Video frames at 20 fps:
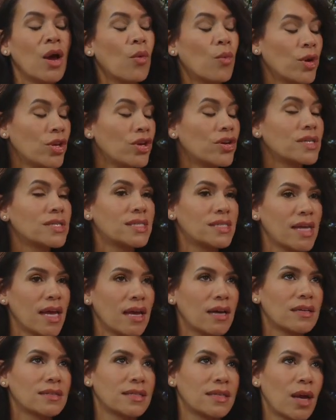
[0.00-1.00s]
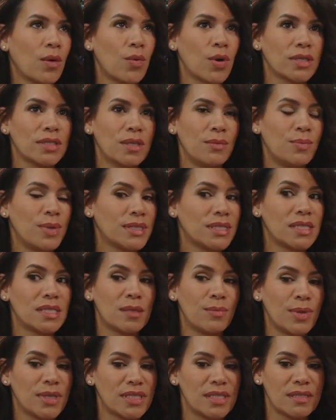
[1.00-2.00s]
when you're in sales, and I worked in business
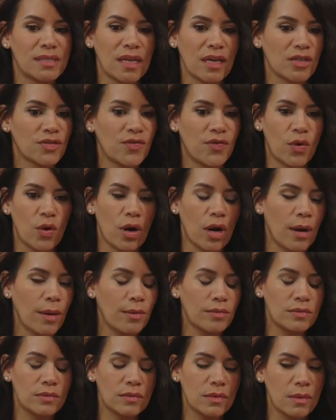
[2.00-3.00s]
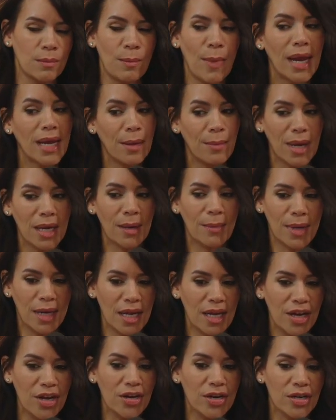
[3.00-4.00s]
to business sales for many, many, many
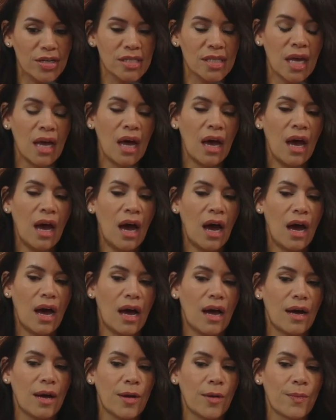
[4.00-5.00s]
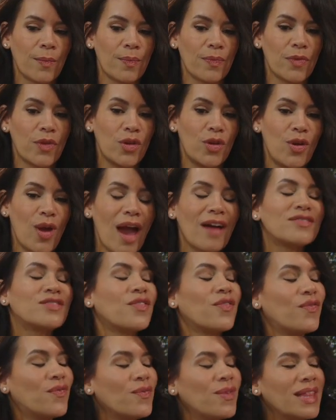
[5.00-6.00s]
years, um, you have to
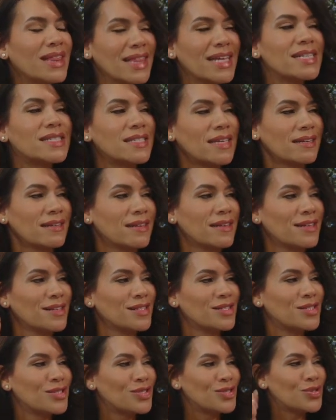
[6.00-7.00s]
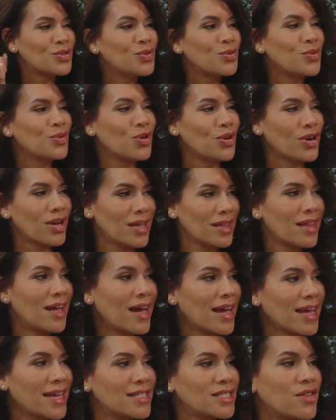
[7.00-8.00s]
f- listen to your
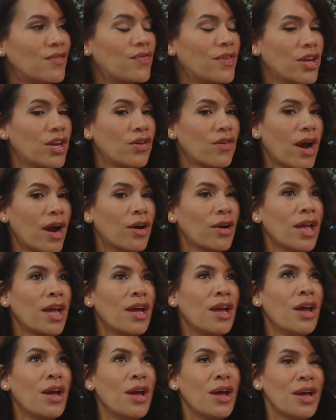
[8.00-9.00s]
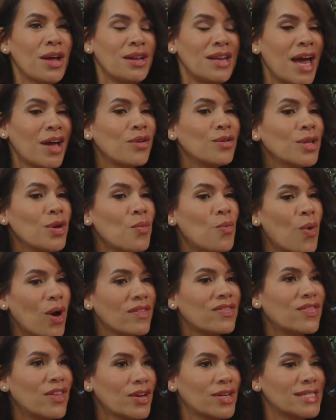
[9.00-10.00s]
client to figure out not only
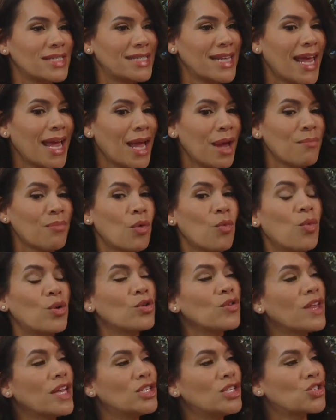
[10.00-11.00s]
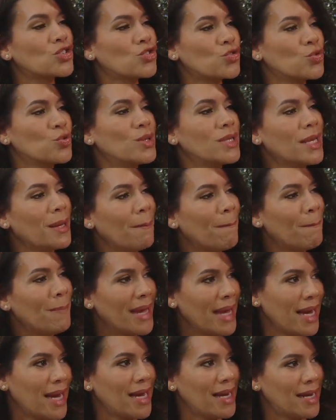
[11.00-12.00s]
what they're saying, but what do they truly
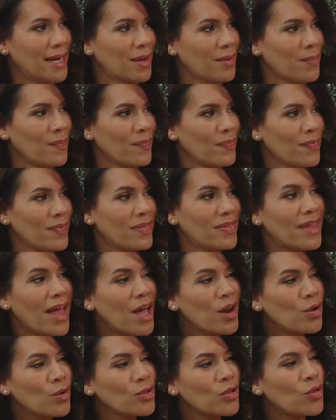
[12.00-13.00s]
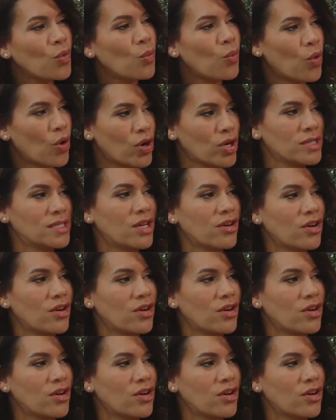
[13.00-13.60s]
mean? Mm. Not only the words that